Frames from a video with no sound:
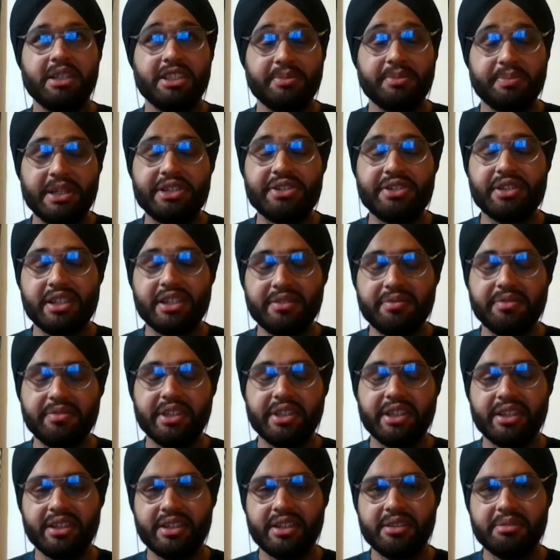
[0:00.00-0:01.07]
especially if
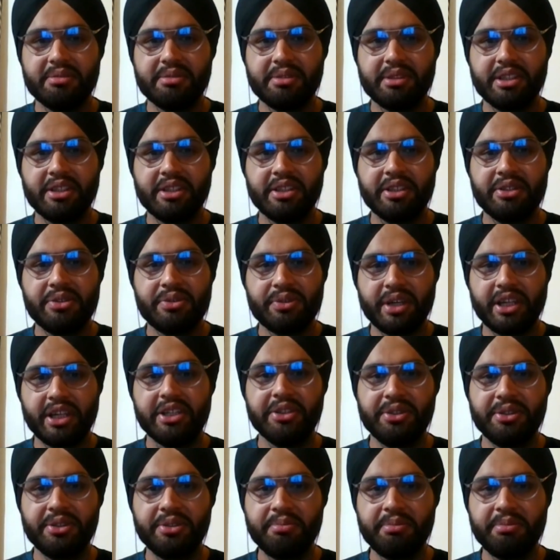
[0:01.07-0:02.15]
they are
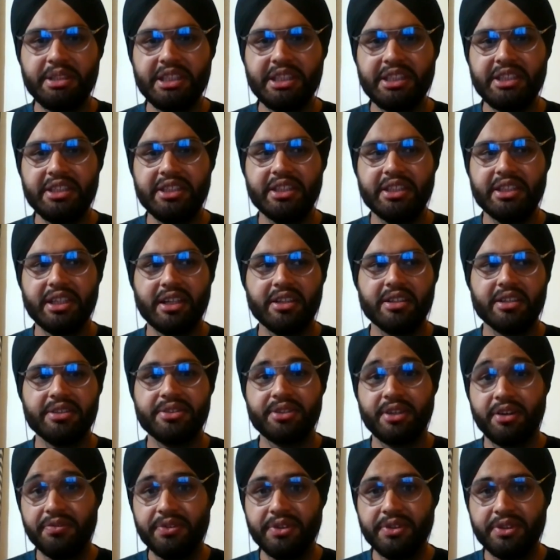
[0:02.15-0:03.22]
trying to be a
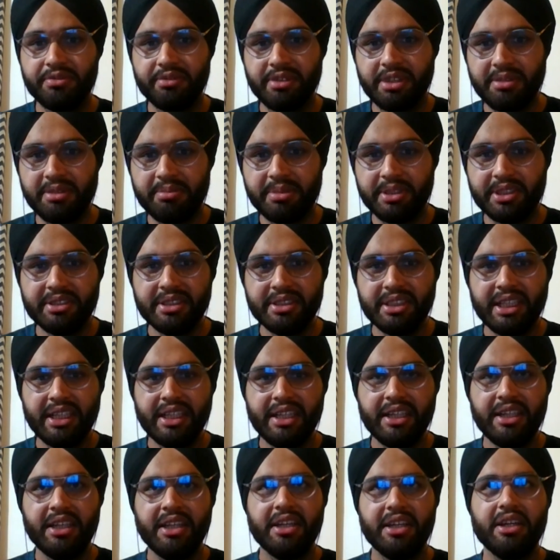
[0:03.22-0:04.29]
software developer,
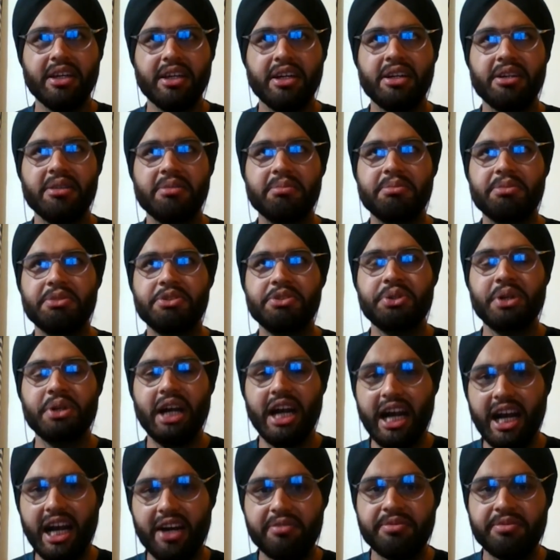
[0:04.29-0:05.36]
you
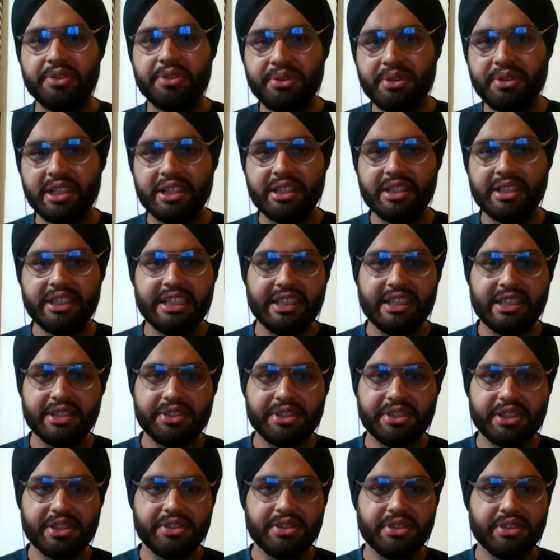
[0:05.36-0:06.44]
have to learn data
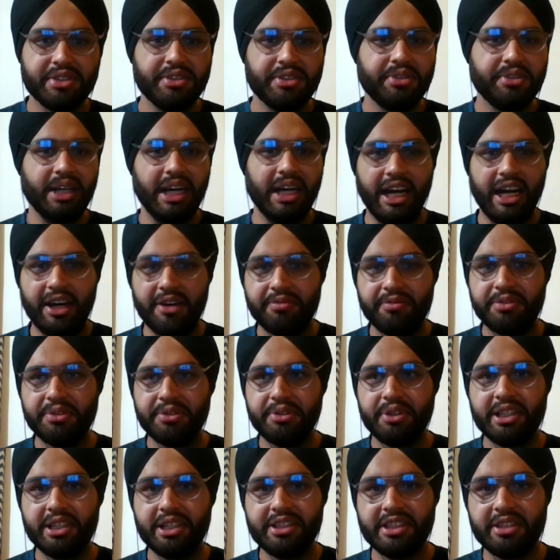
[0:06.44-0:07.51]
structures, you have
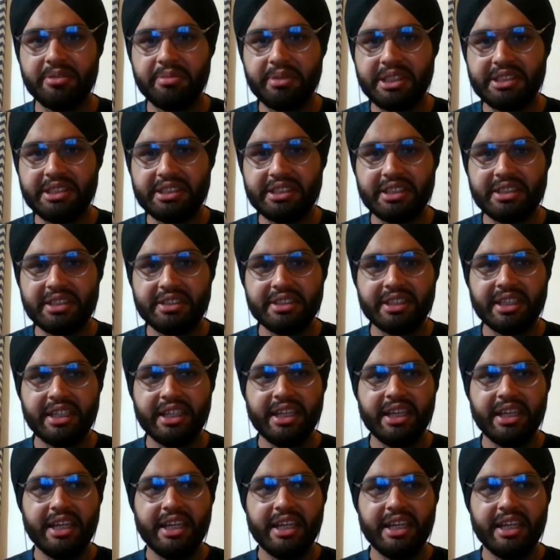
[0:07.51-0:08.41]
to learn the basics,